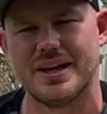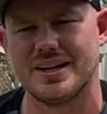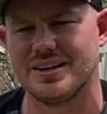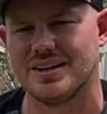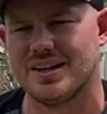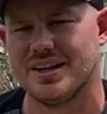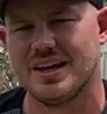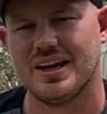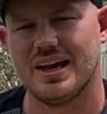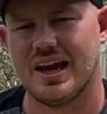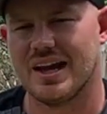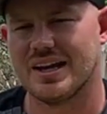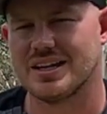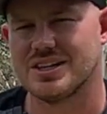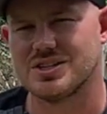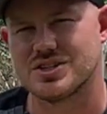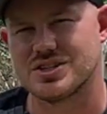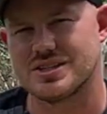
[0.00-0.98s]
and I
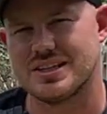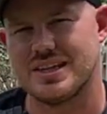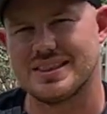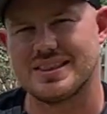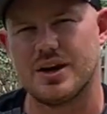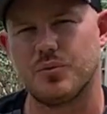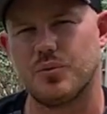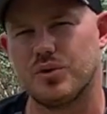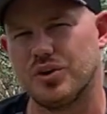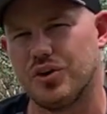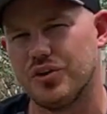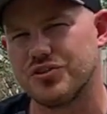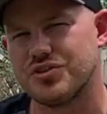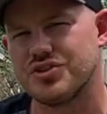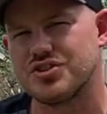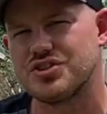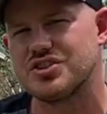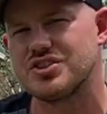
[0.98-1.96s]
can just get that real
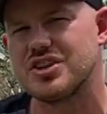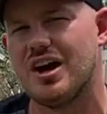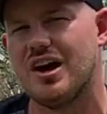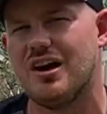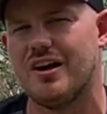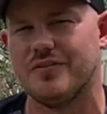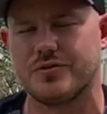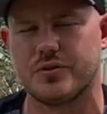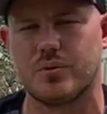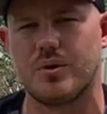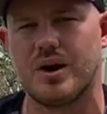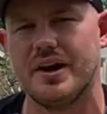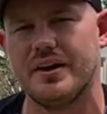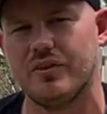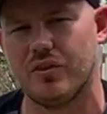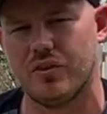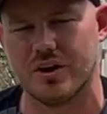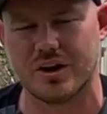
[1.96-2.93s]
soft
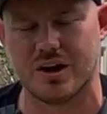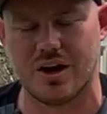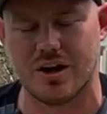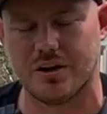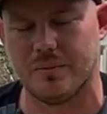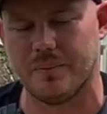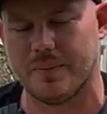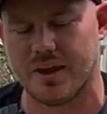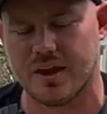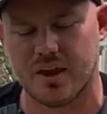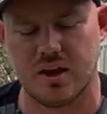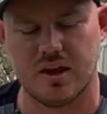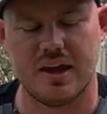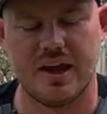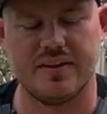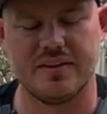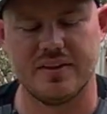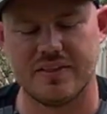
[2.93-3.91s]
right look on them.
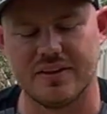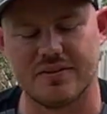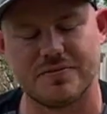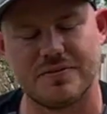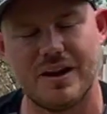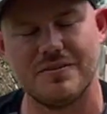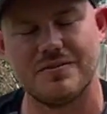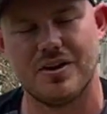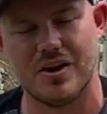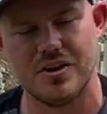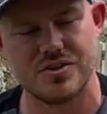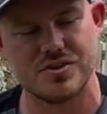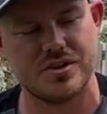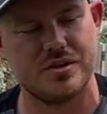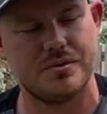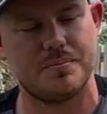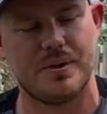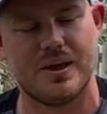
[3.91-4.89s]
And then this
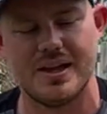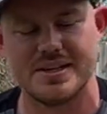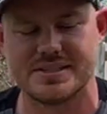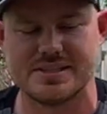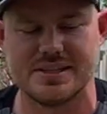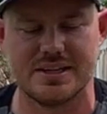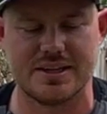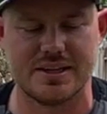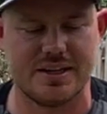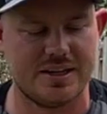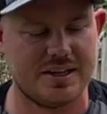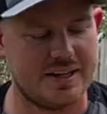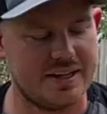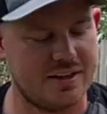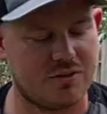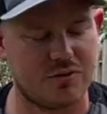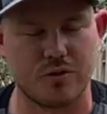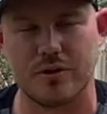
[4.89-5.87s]
500 plastic,
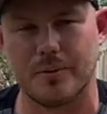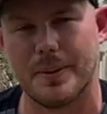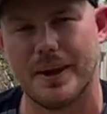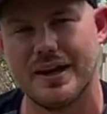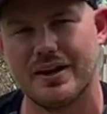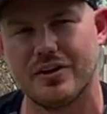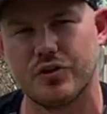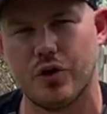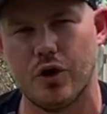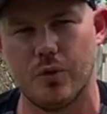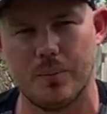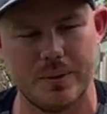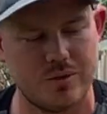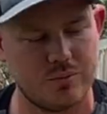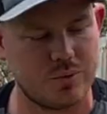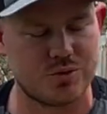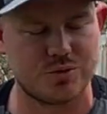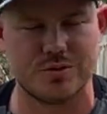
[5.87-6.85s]
it's for the Panhandle
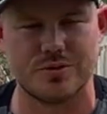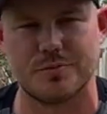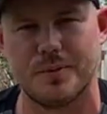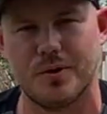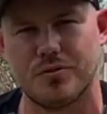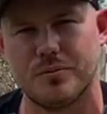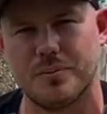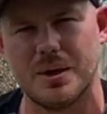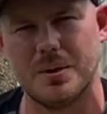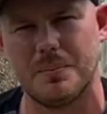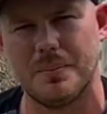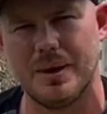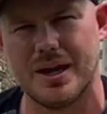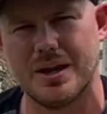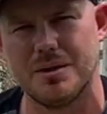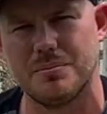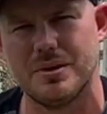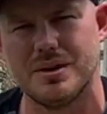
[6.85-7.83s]
Open, which was supposed to be in
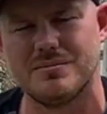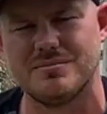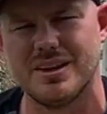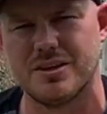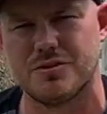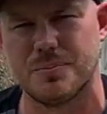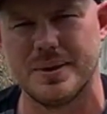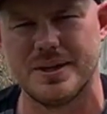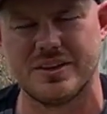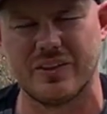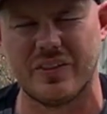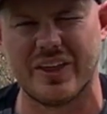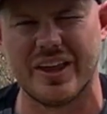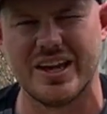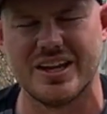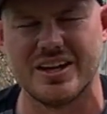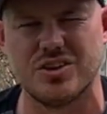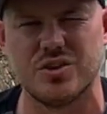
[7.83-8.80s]
May, but it's been
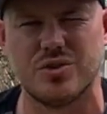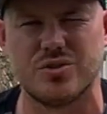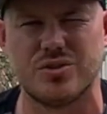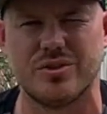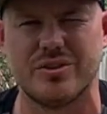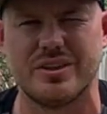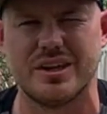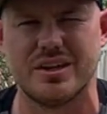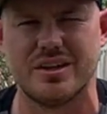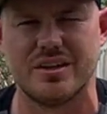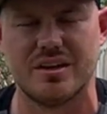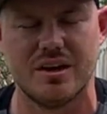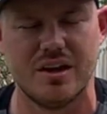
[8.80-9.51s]
delayed due to the